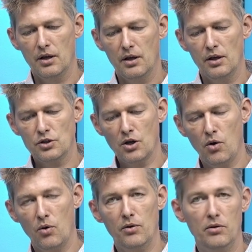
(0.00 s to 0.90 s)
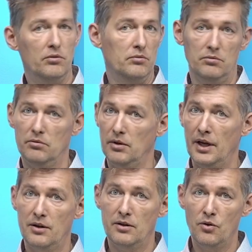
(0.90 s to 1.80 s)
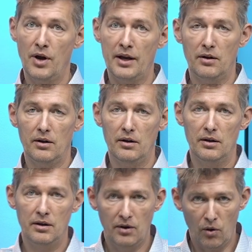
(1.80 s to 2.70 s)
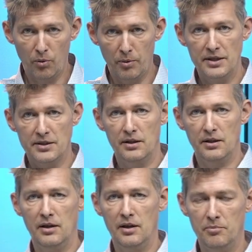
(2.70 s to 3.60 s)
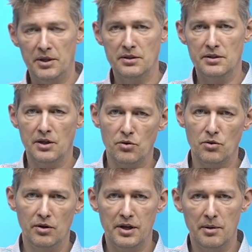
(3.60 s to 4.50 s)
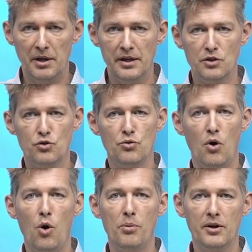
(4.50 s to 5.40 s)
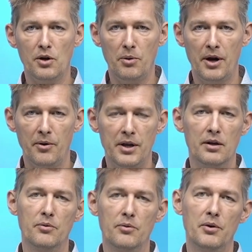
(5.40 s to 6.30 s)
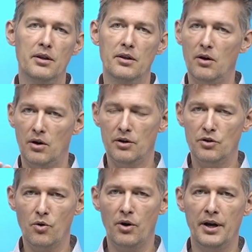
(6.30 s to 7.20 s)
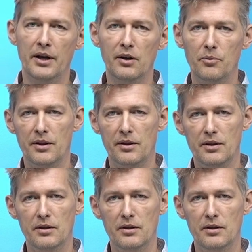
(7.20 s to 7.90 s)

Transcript: So you had always in Business Central the ability to open a query on the URL with